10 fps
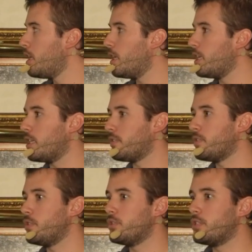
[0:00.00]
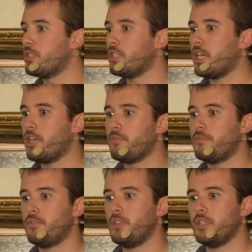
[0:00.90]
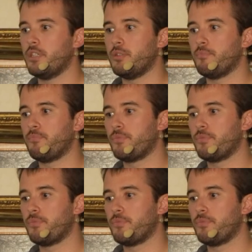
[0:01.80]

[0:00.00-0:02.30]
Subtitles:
and so you can have the